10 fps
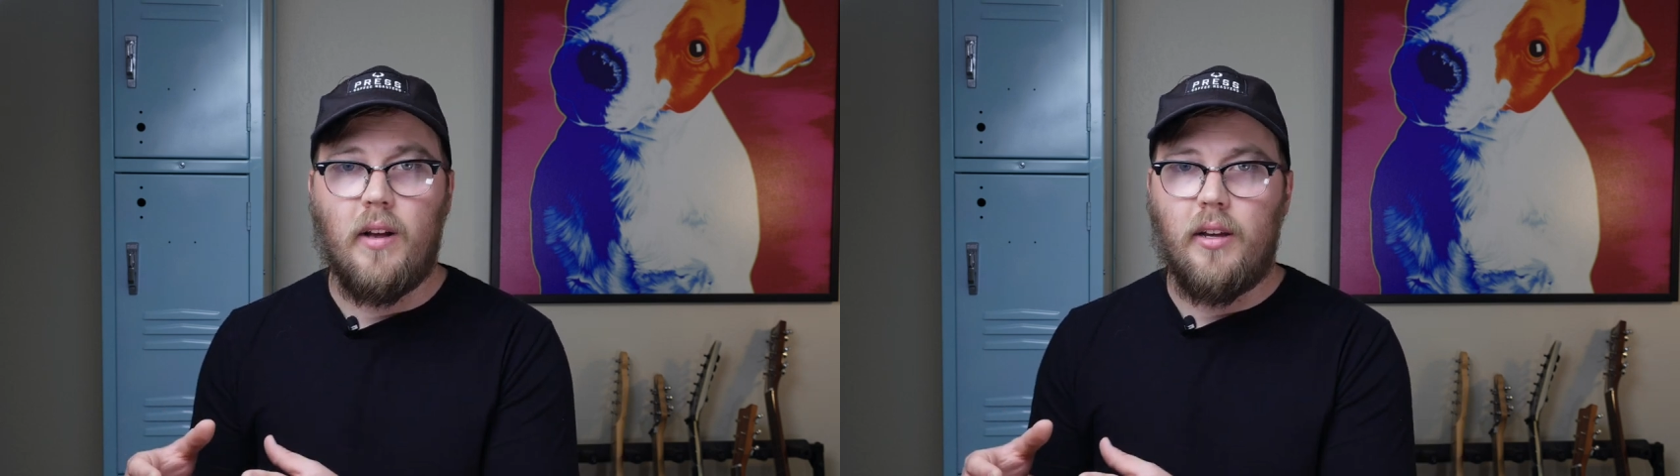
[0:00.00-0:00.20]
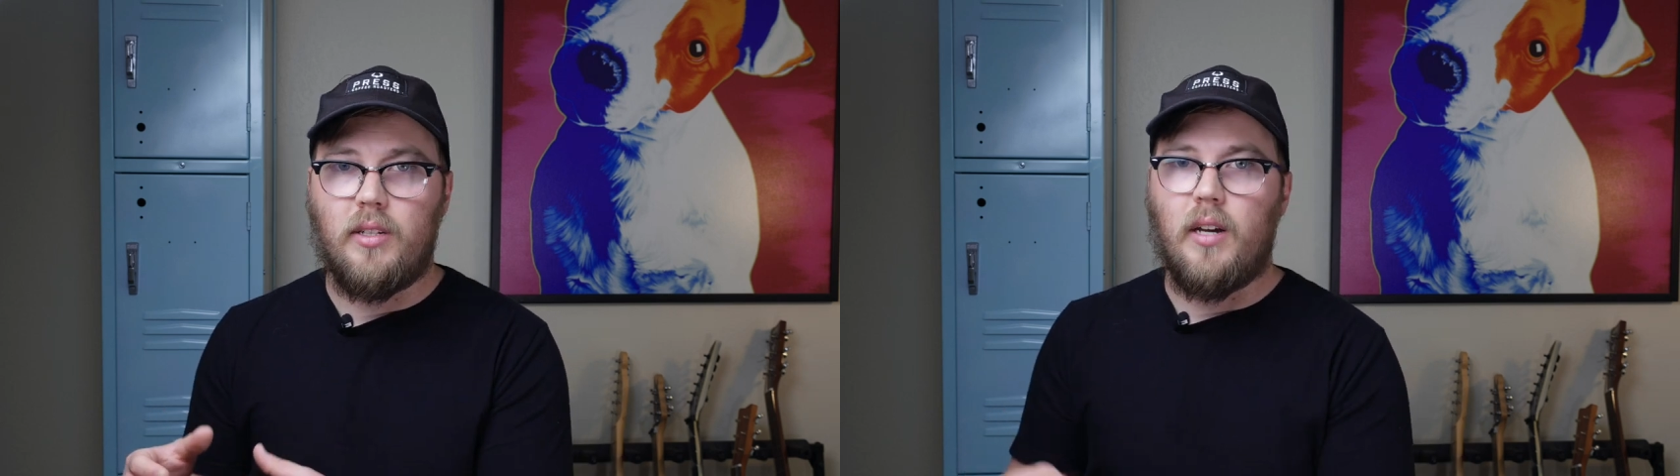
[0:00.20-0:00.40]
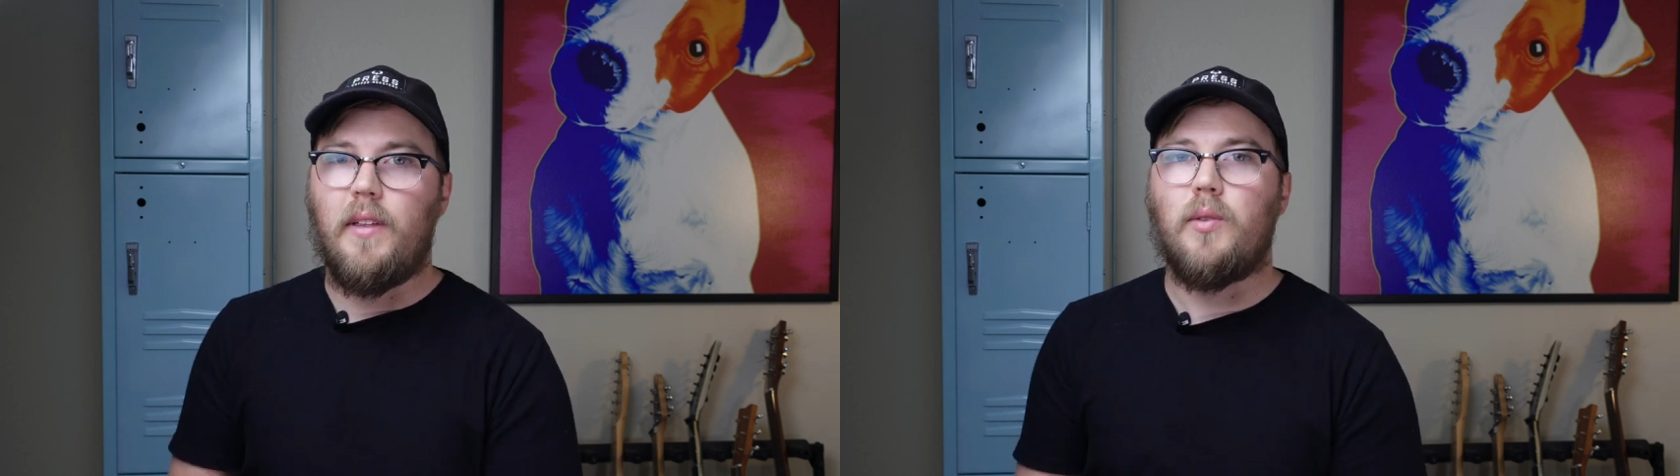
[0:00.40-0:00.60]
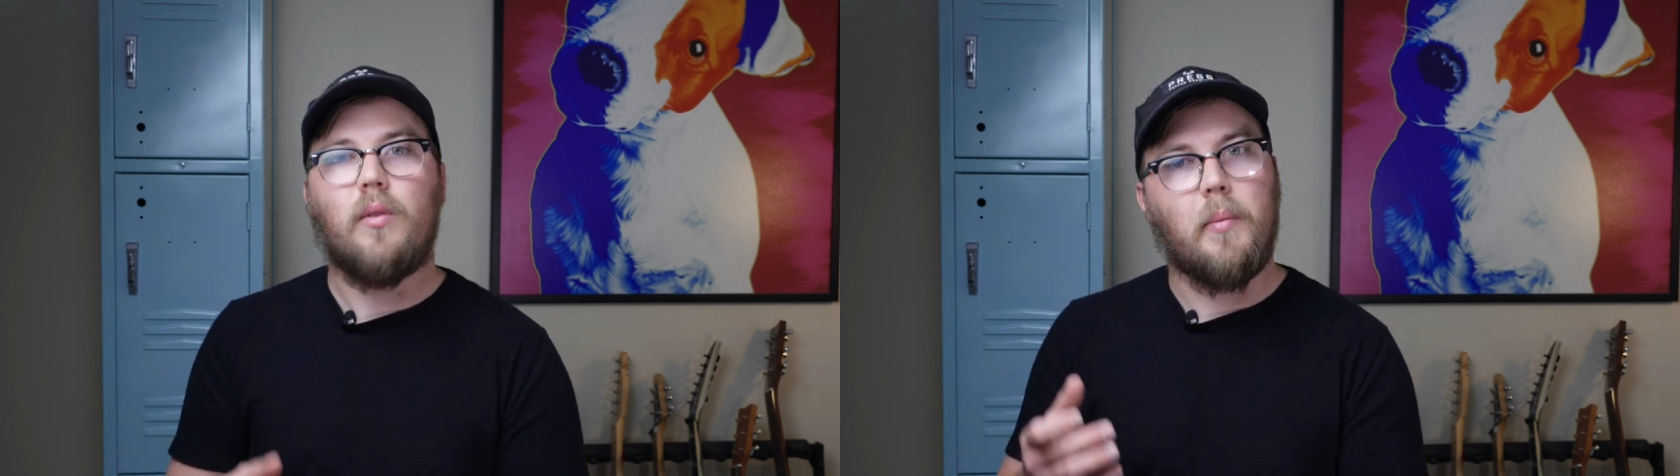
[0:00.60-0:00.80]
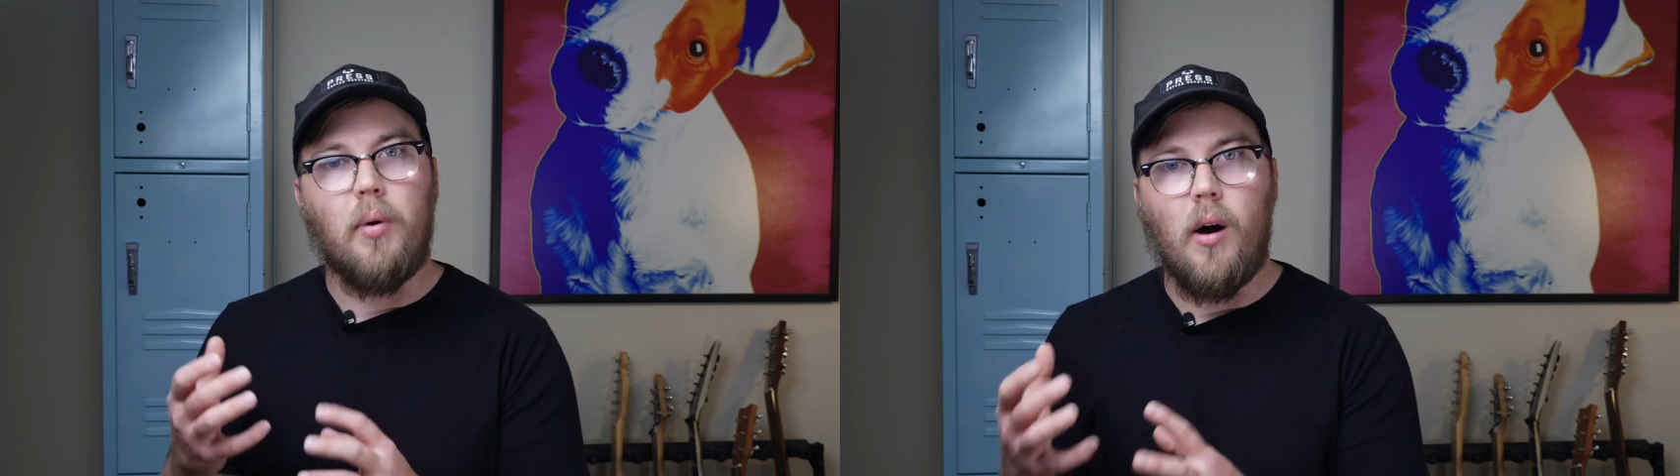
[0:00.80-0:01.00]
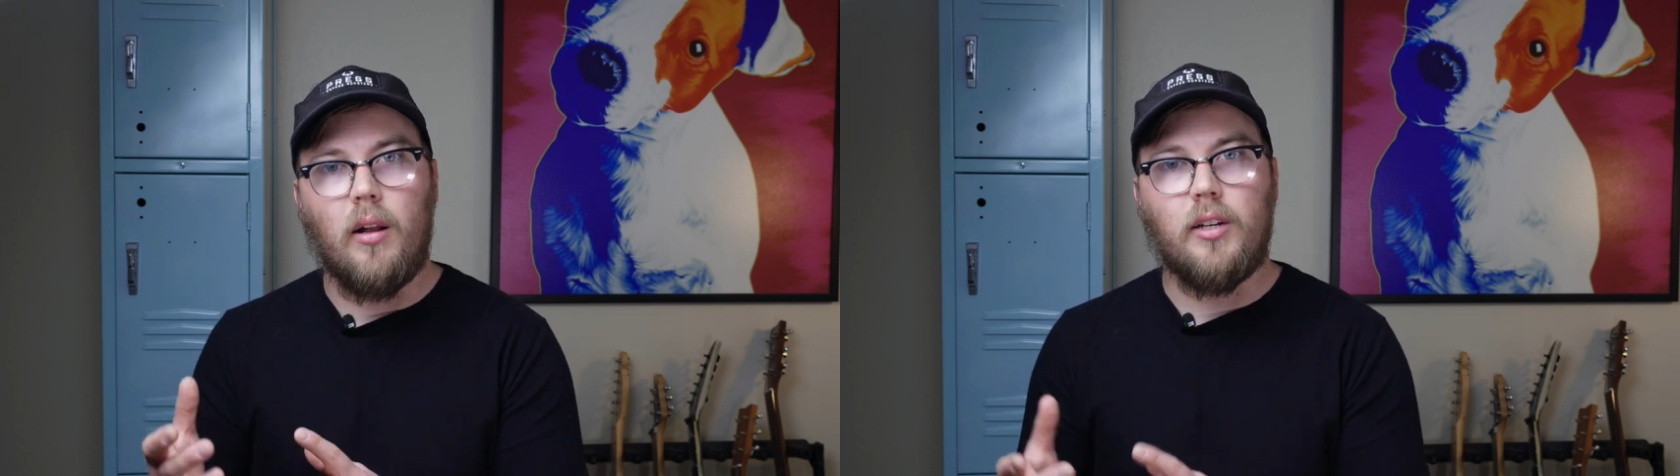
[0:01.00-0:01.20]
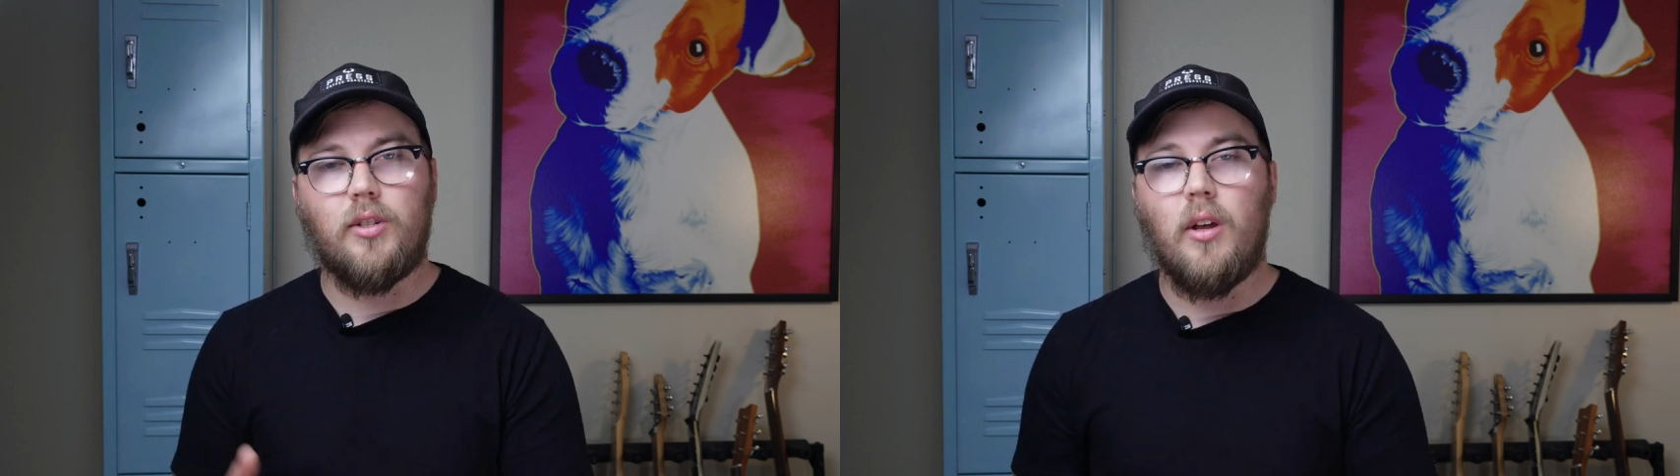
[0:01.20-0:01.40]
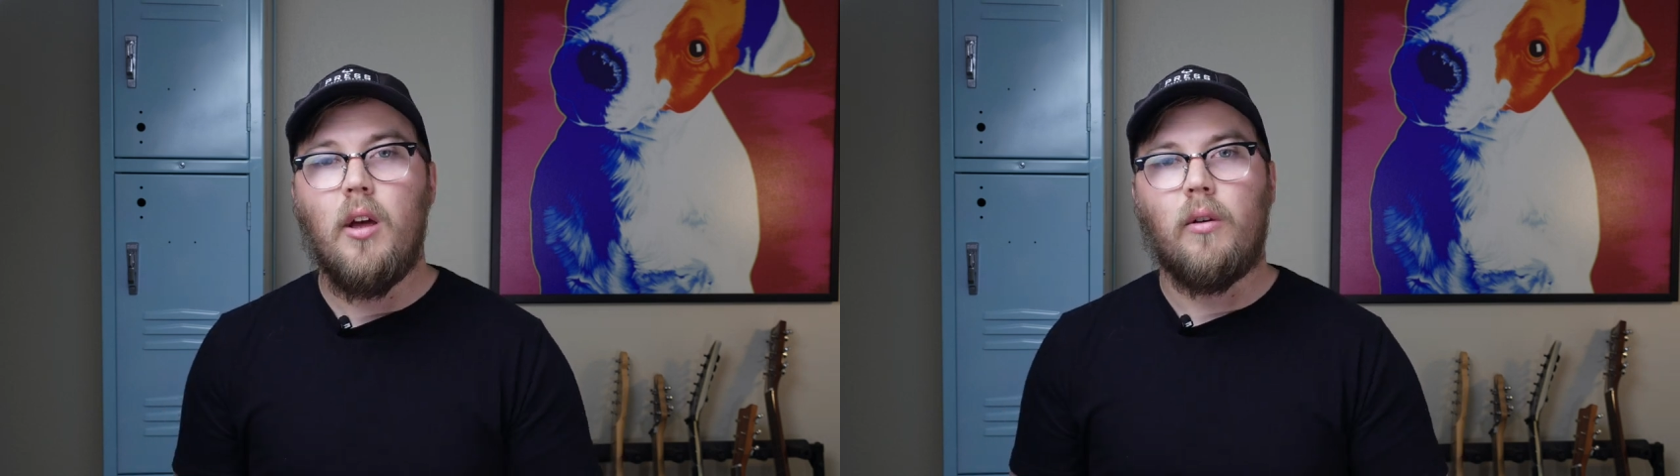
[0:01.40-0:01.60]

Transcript: value stuff that's really polished,